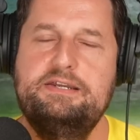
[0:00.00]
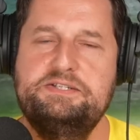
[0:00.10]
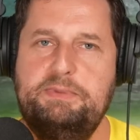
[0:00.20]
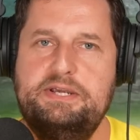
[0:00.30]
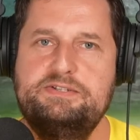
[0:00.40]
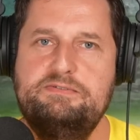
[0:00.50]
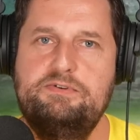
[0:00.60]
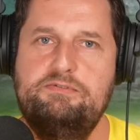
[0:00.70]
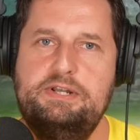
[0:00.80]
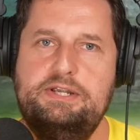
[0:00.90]
aspects of
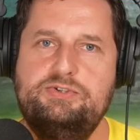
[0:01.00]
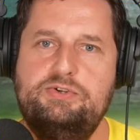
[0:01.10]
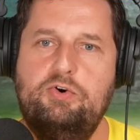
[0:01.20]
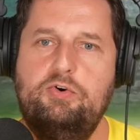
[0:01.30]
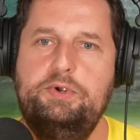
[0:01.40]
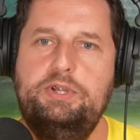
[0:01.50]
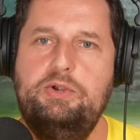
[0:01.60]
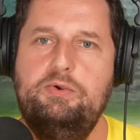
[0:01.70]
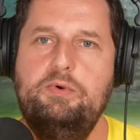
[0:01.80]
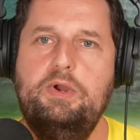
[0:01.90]
the religion? Or were
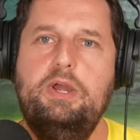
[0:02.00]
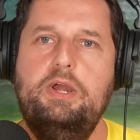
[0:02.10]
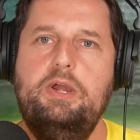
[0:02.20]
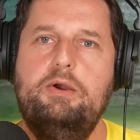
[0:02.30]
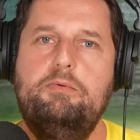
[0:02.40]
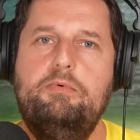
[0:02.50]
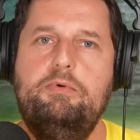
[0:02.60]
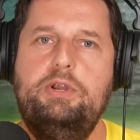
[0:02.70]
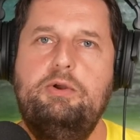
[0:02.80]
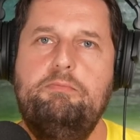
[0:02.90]
you,
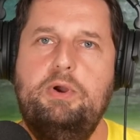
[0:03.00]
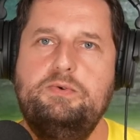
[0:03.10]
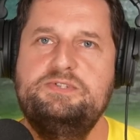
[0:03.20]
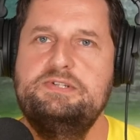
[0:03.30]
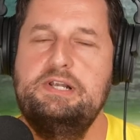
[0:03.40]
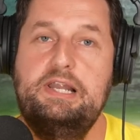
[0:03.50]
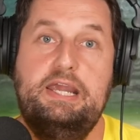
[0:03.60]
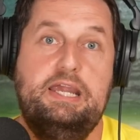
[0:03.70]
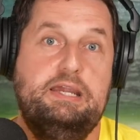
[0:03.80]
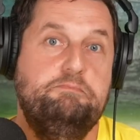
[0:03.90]
you know,
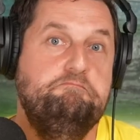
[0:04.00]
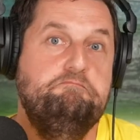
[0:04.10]
mostly,